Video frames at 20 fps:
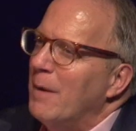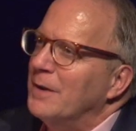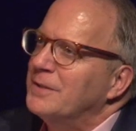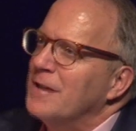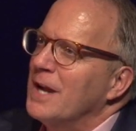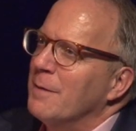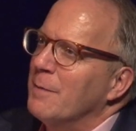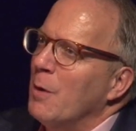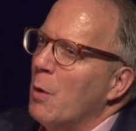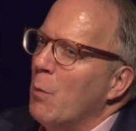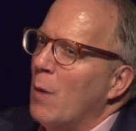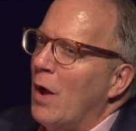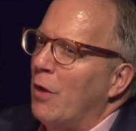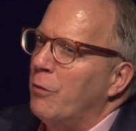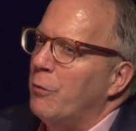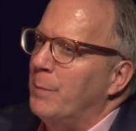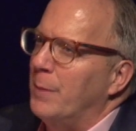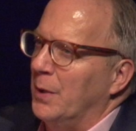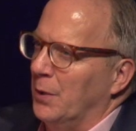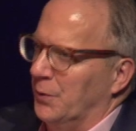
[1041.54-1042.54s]
to talk about
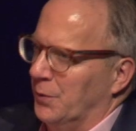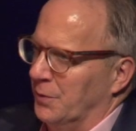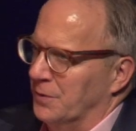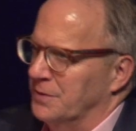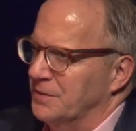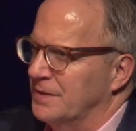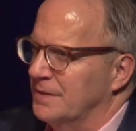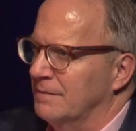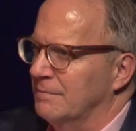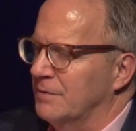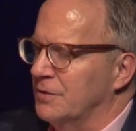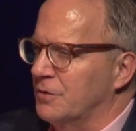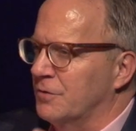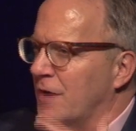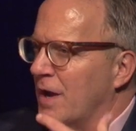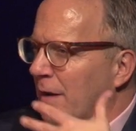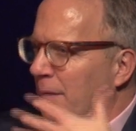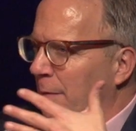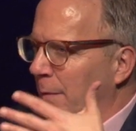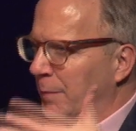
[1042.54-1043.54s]
wealth builders. You
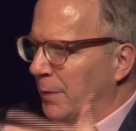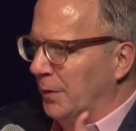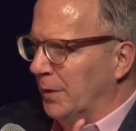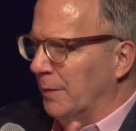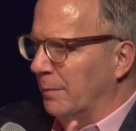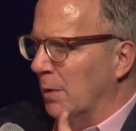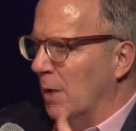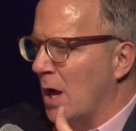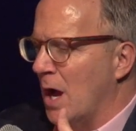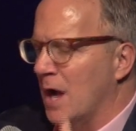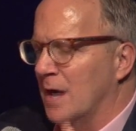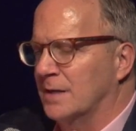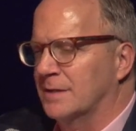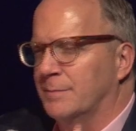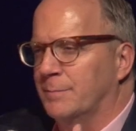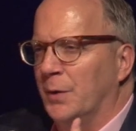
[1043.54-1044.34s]
talk about building blocks,